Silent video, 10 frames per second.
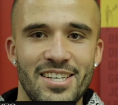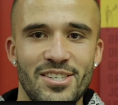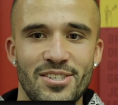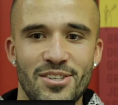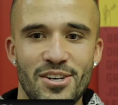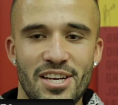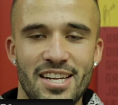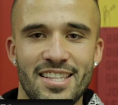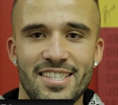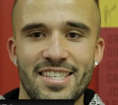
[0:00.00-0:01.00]
just looking
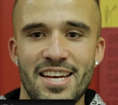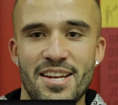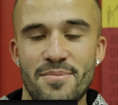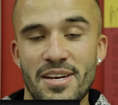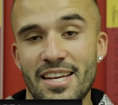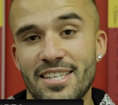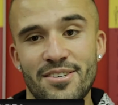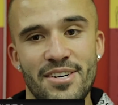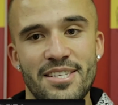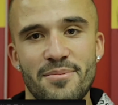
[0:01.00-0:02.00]
at the stadium again. It's
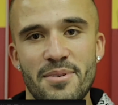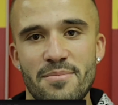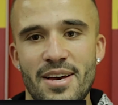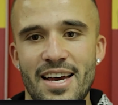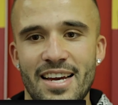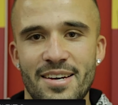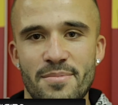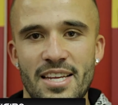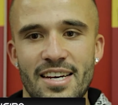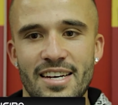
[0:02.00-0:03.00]
great to be back. I
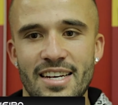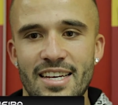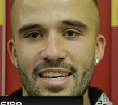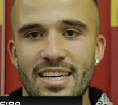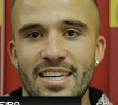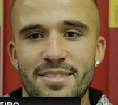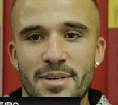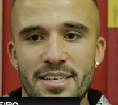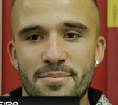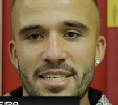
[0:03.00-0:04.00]
mean, uh, it's
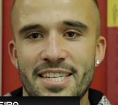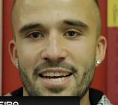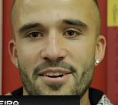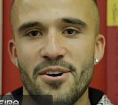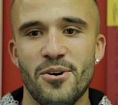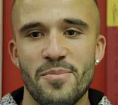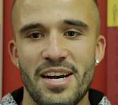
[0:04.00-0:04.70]
my, my second home